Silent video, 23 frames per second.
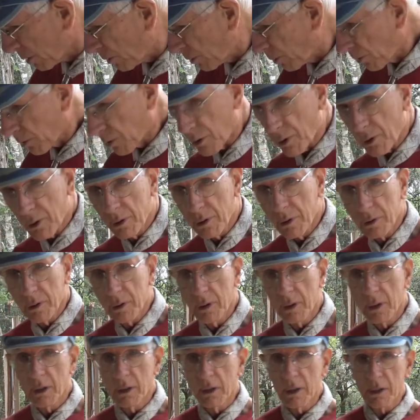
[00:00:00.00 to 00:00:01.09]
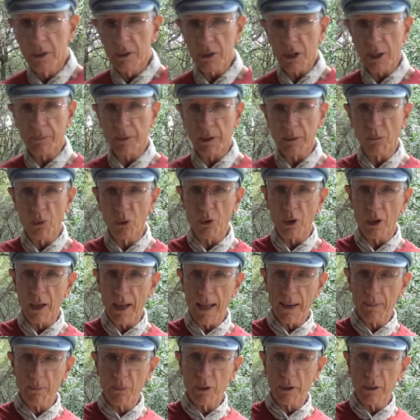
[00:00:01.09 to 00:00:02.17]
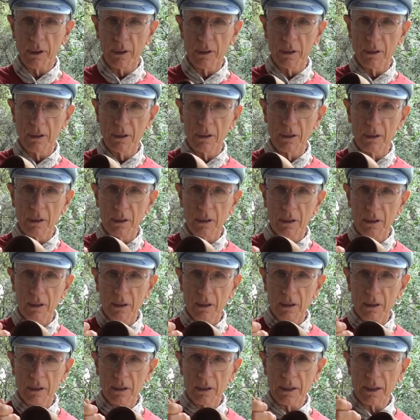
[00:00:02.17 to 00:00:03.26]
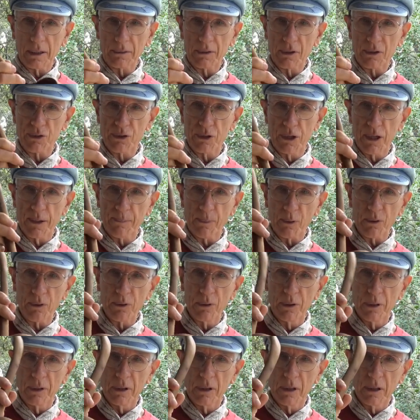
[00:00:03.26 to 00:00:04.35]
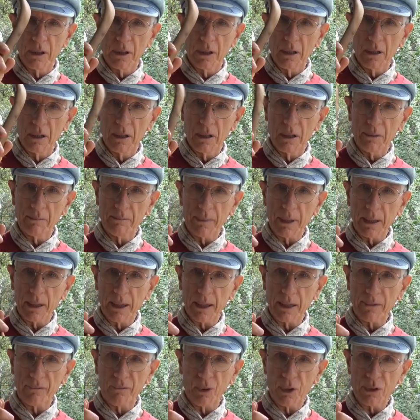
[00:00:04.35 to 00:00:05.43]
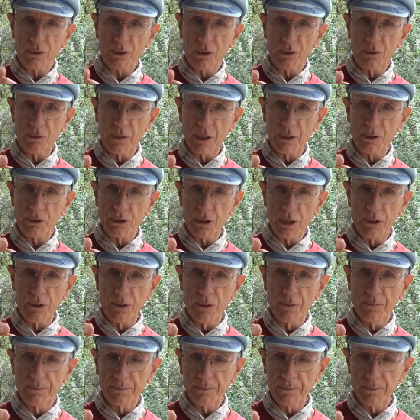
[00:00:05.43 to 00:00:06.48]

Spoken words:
or something more elaborate like this dipper made out of western red cedar.